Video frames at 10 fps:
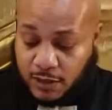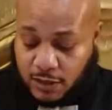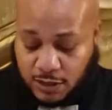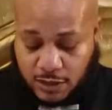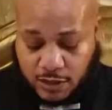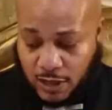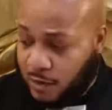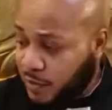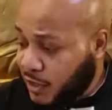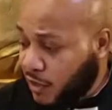I'll
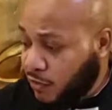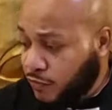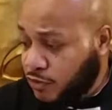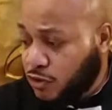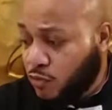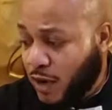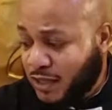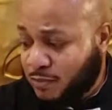be careful to watch